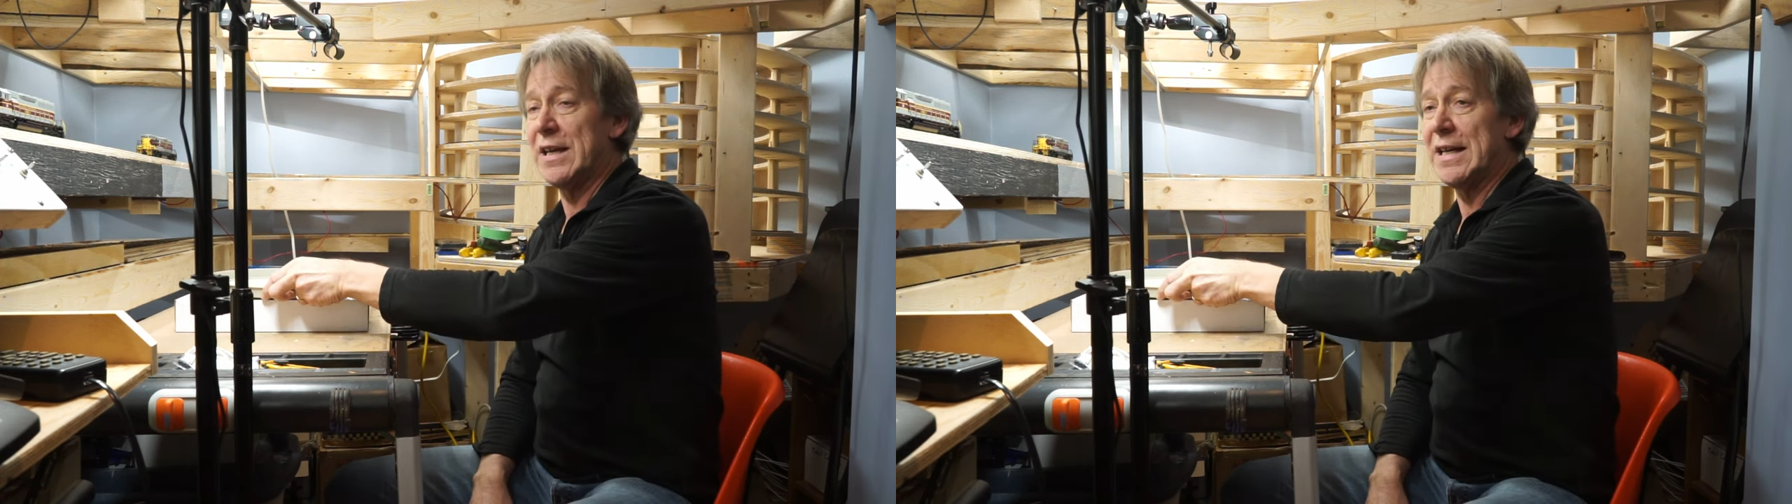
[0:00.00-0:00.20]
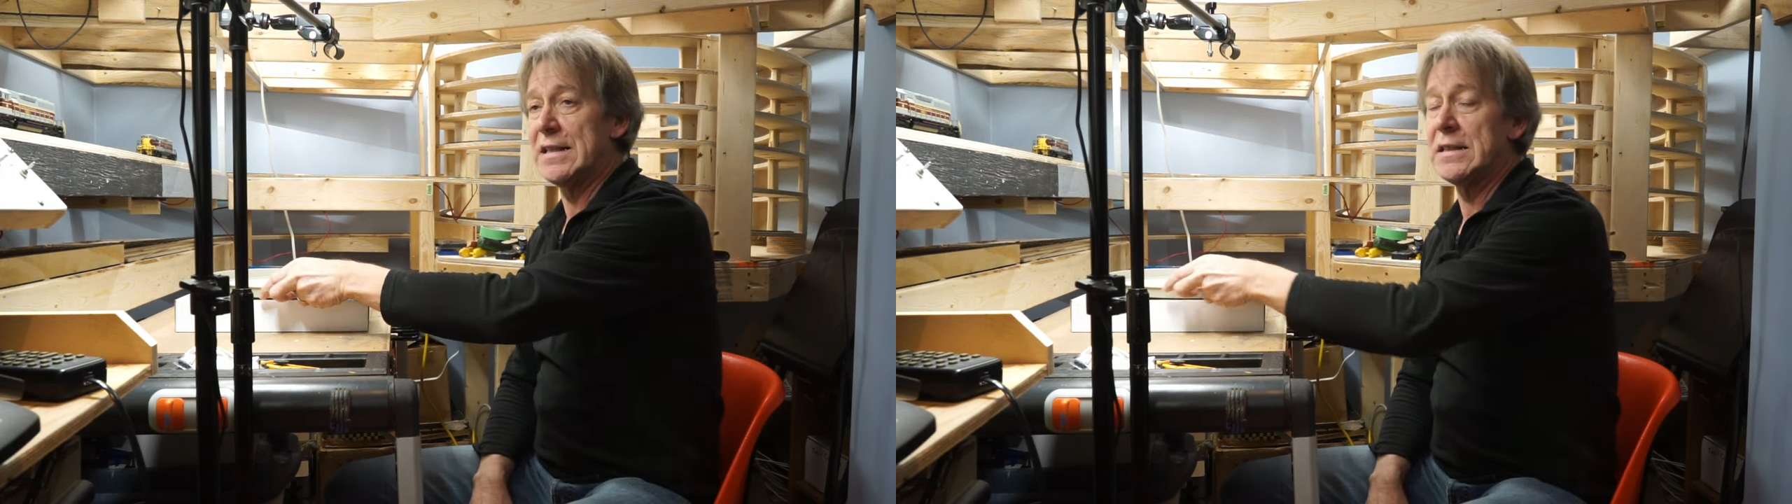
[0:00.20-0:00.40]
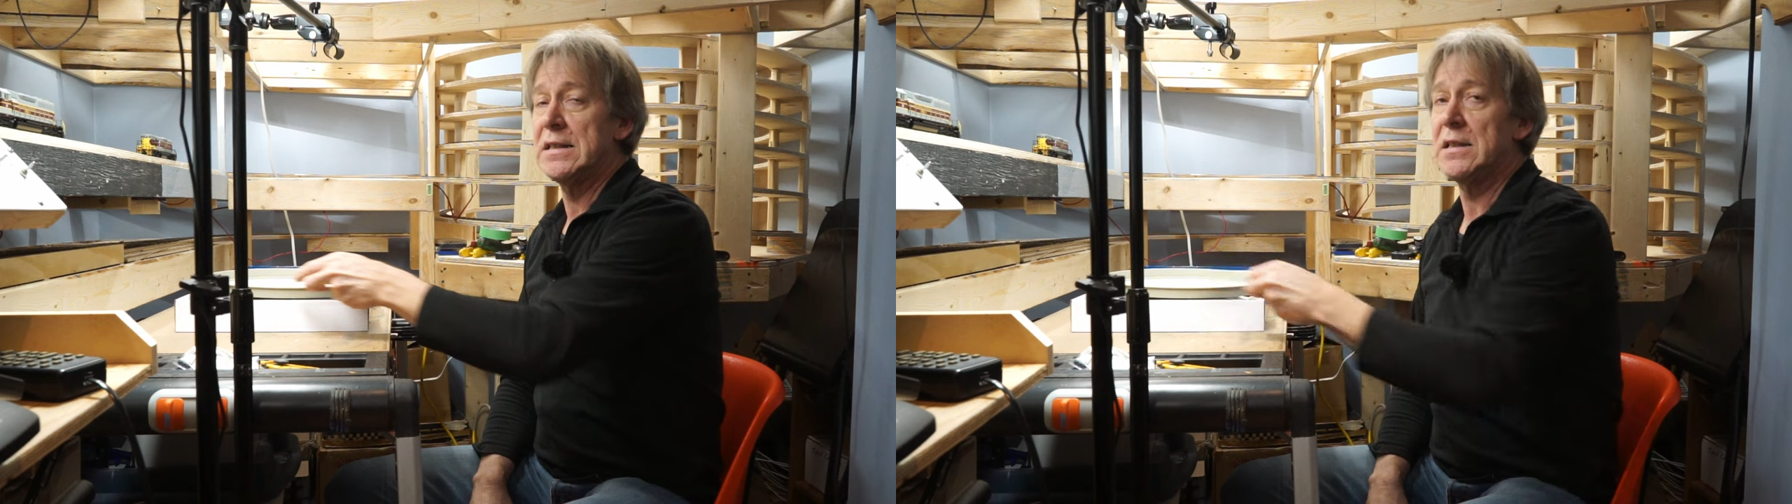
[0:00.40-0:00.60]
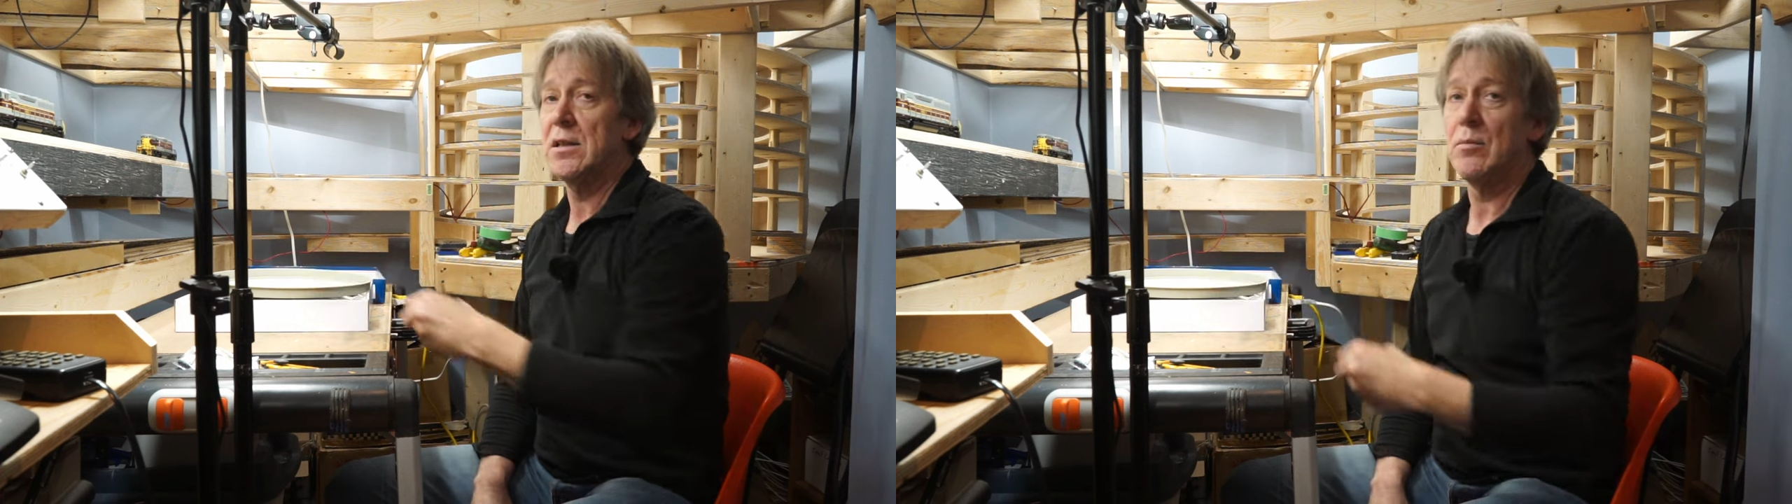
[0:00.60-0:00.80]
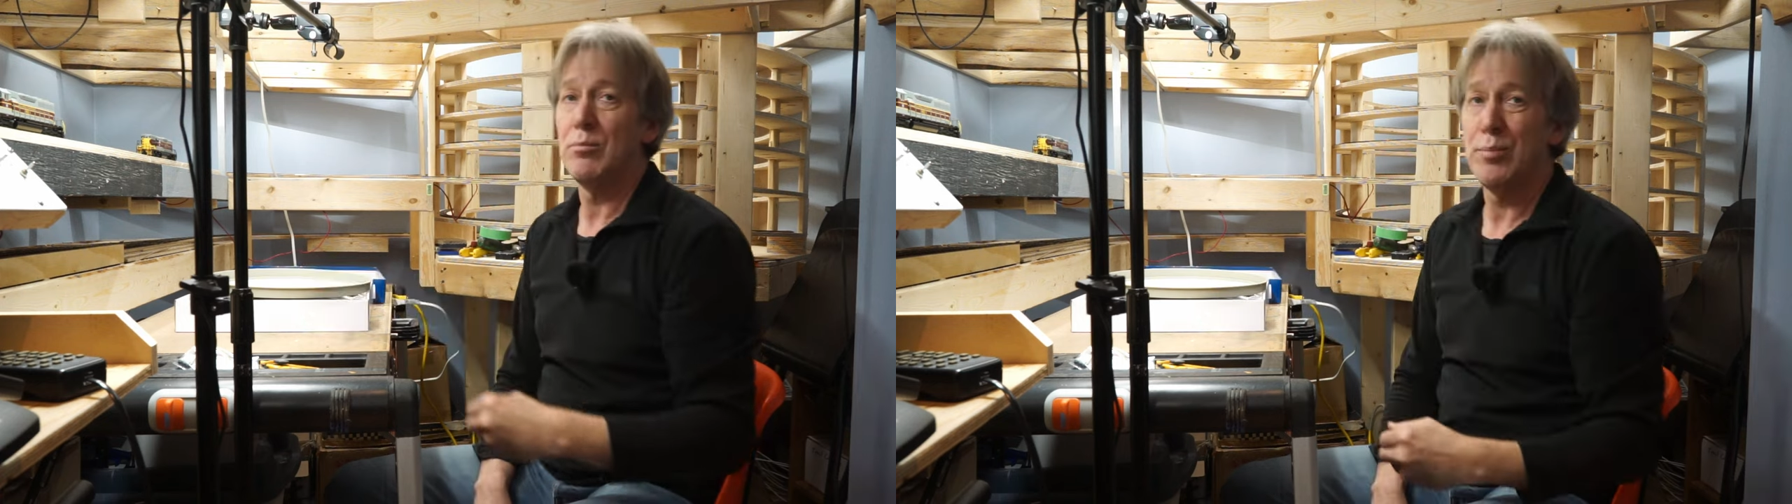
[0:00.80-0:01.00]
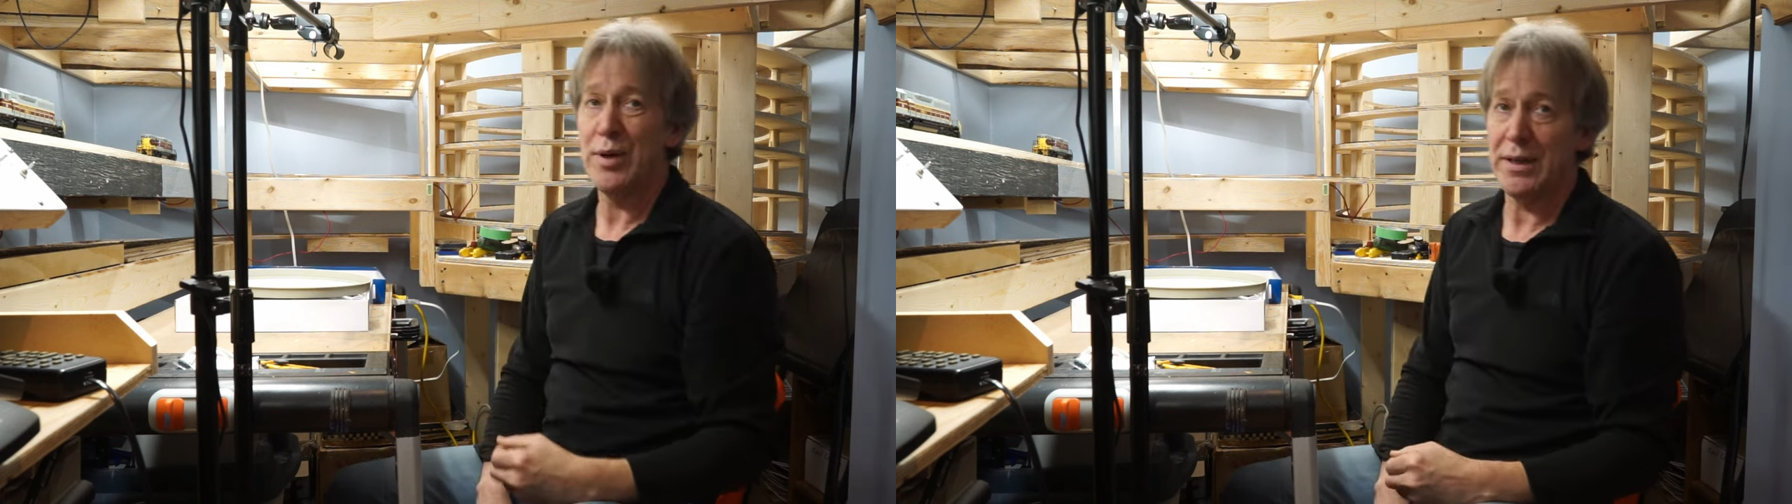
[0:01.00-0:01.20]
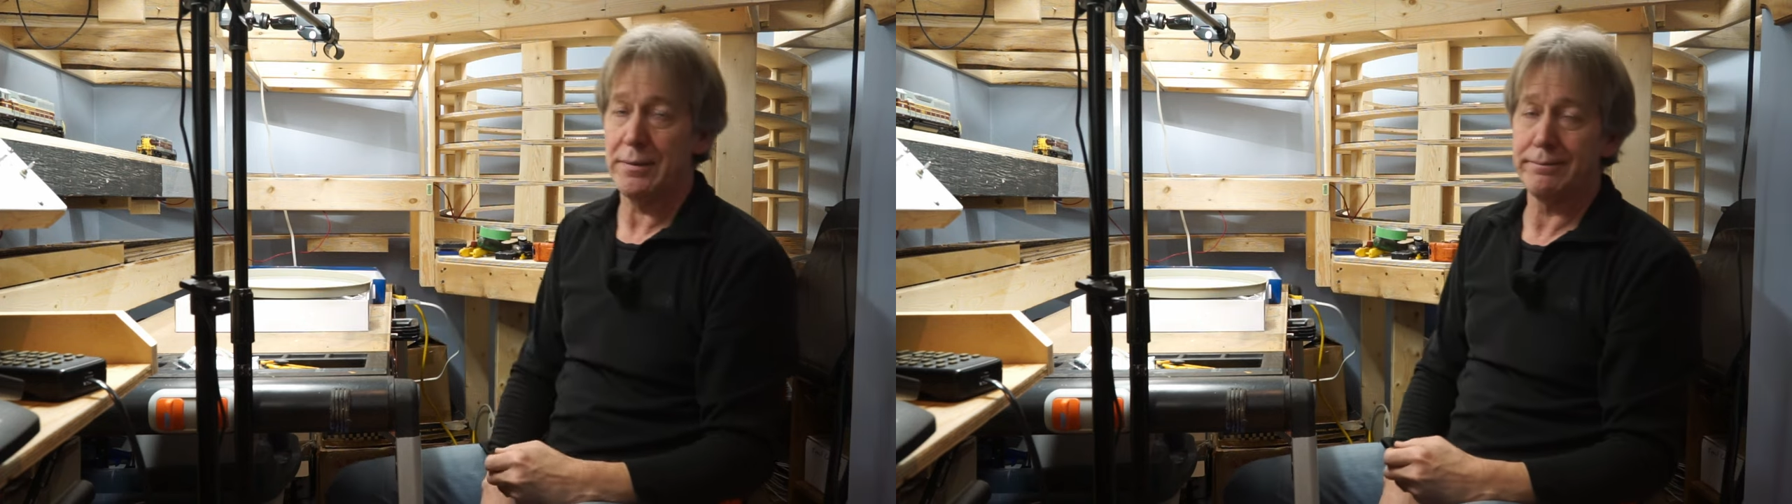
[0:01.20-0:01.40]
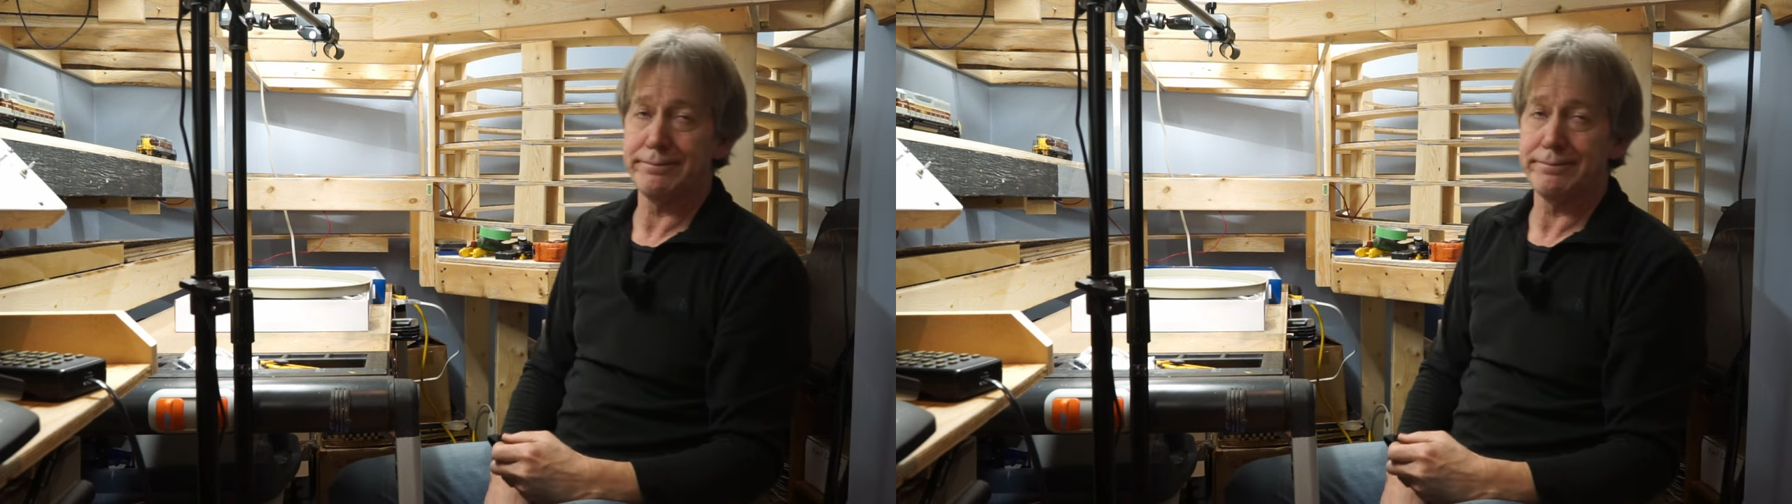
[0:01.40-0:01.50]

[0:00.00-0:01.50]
that. But